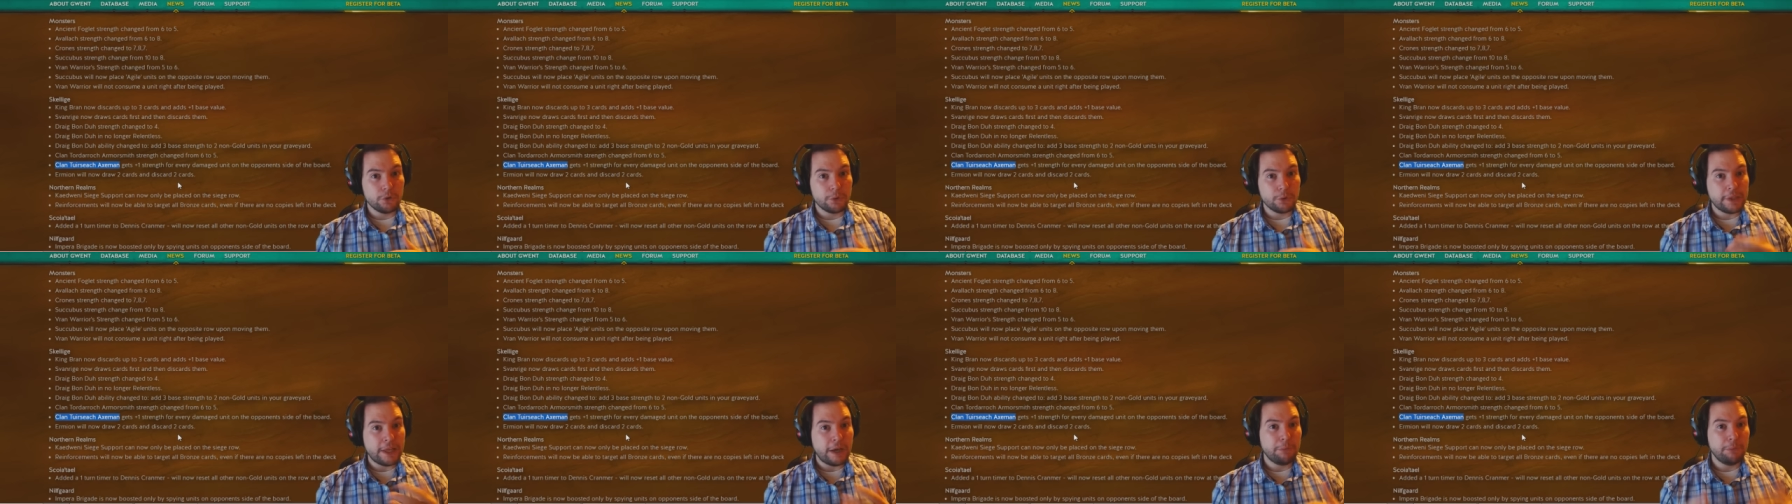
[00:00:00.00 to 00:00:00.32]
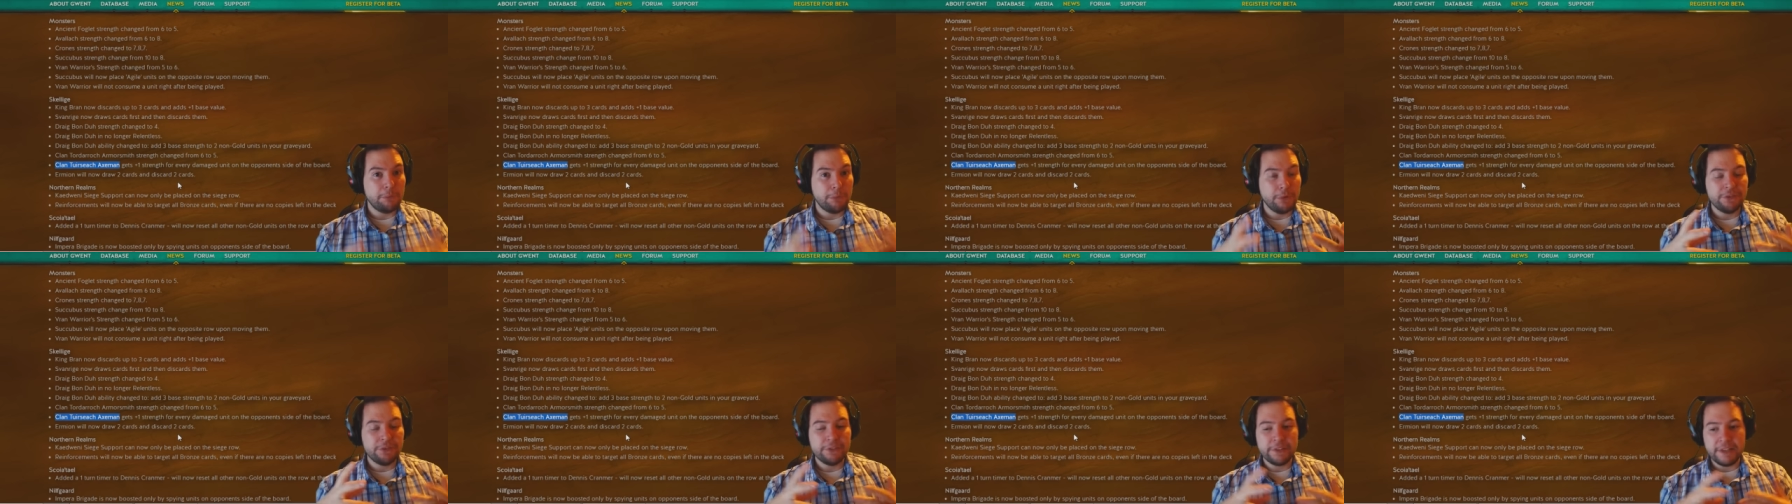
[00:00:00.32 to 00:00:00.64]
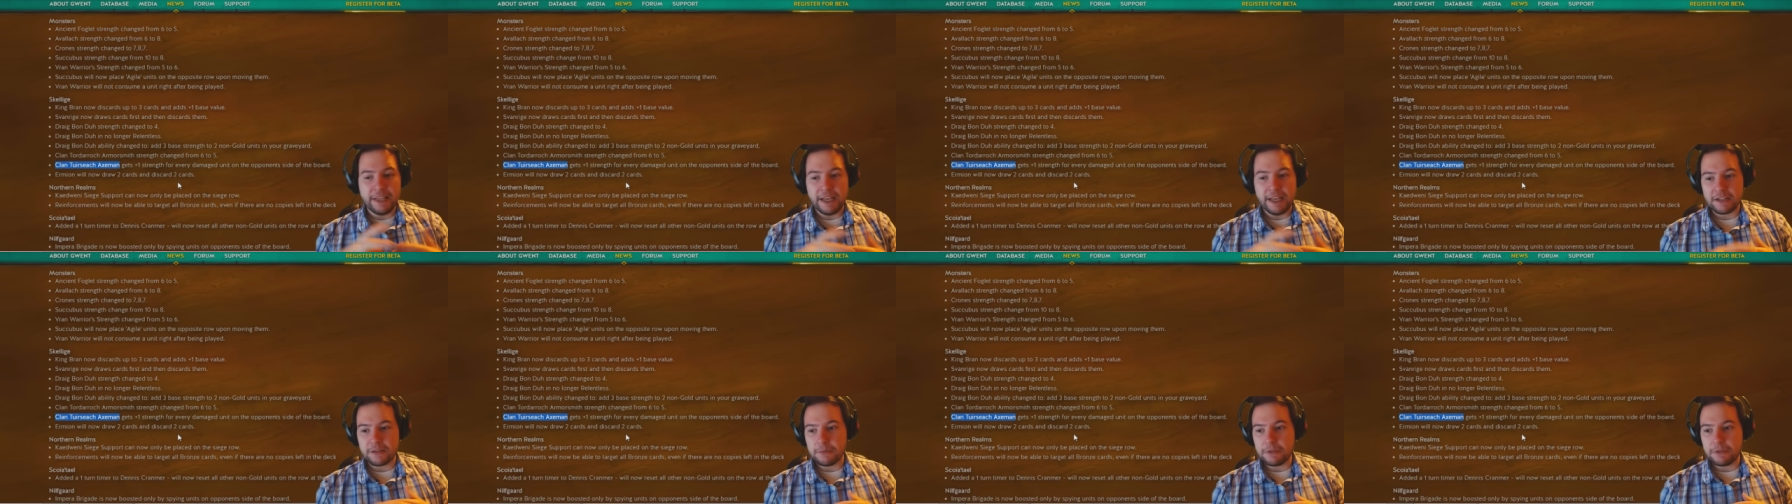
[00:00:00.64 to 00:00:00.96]
without buffing the
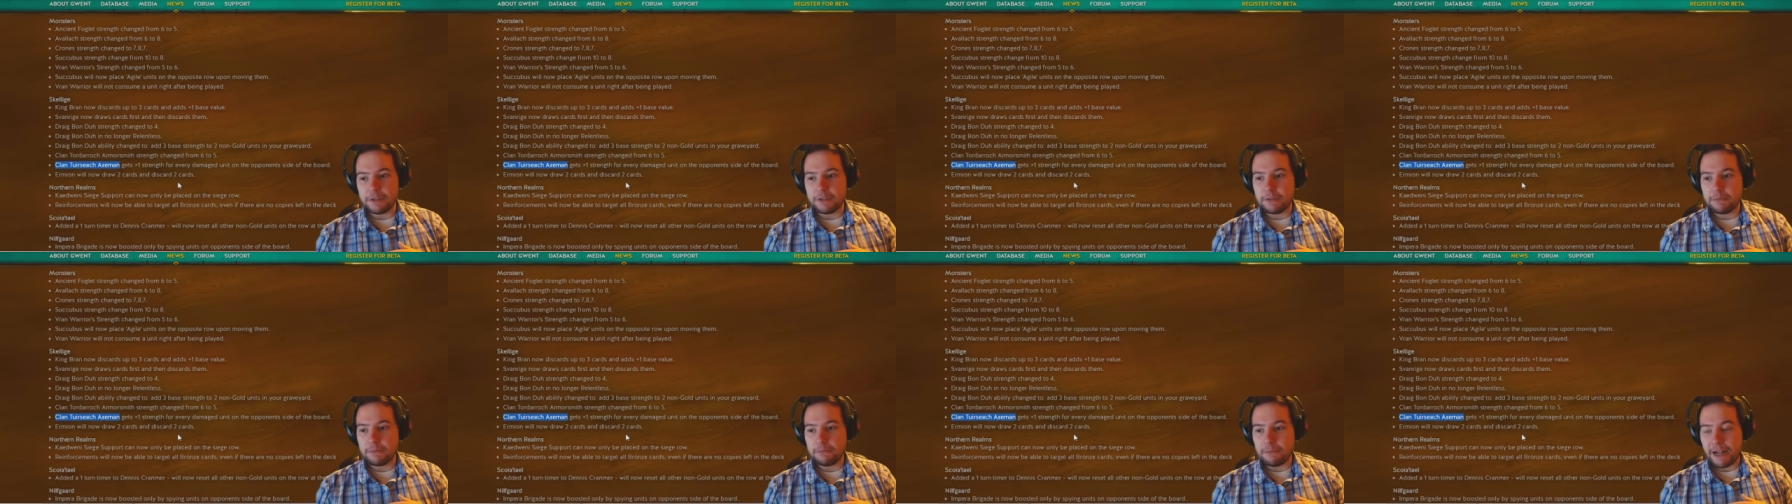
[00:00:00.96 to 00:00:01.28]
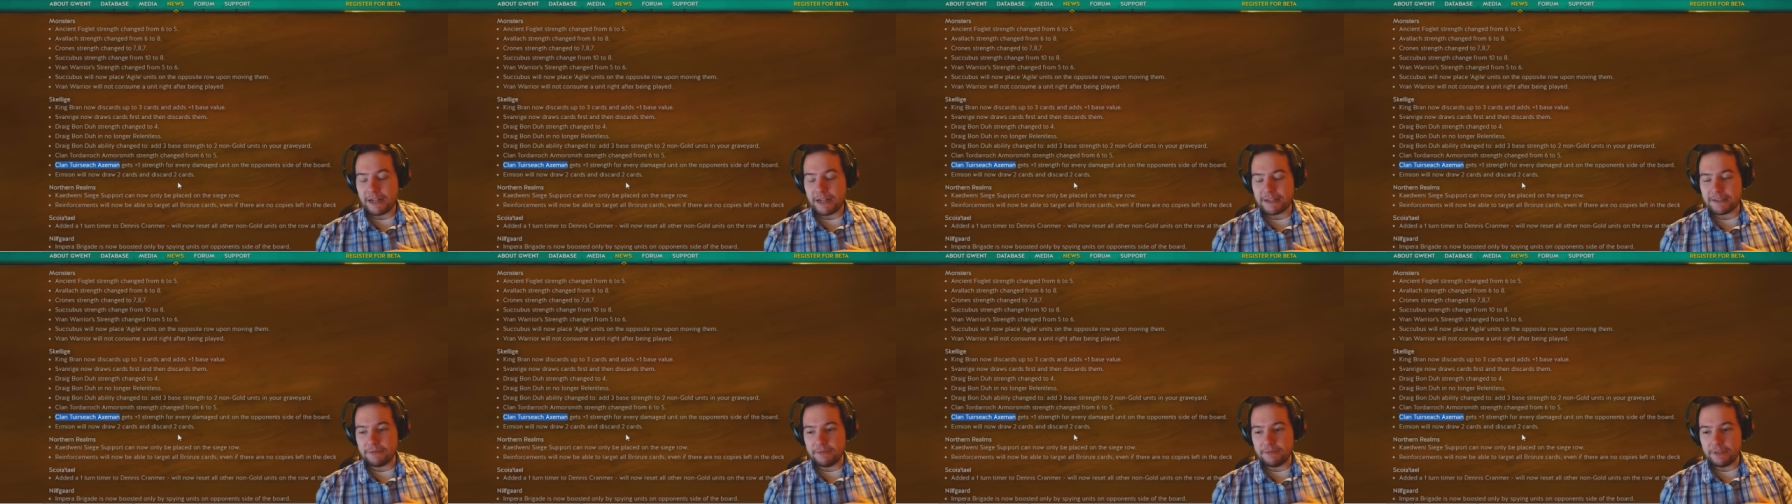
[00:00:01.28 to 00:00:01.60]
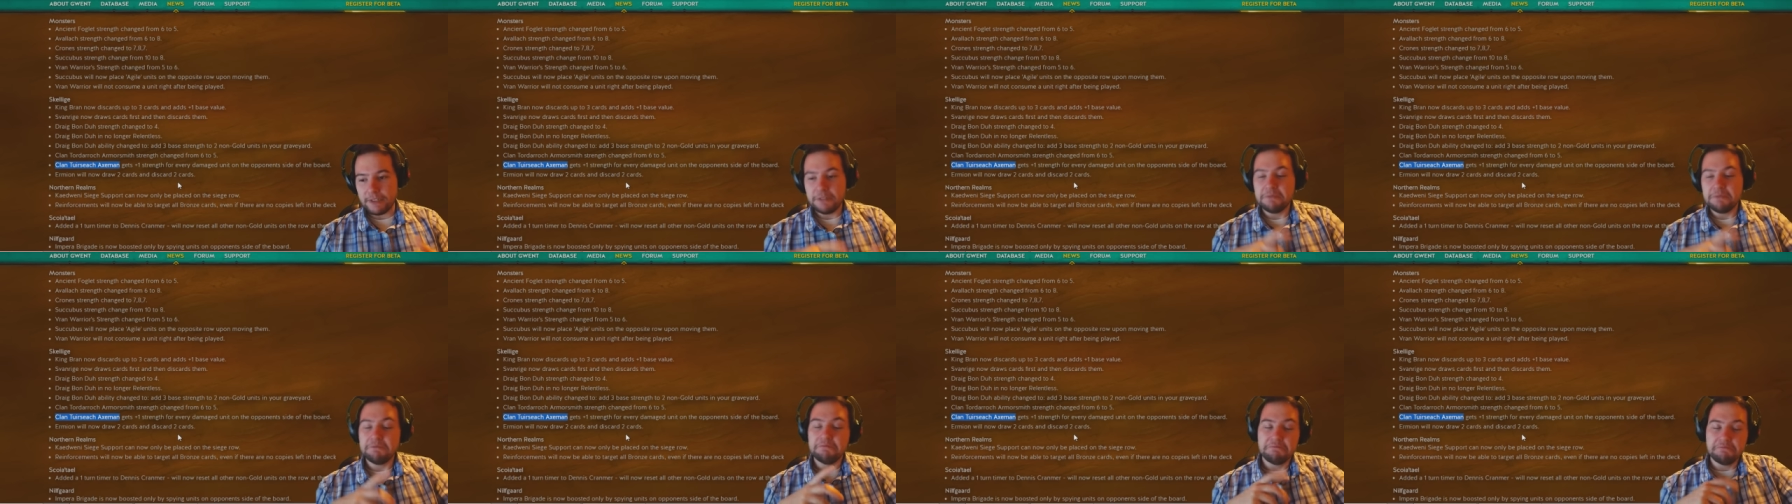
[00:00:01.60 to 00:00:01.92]
Axeman massively.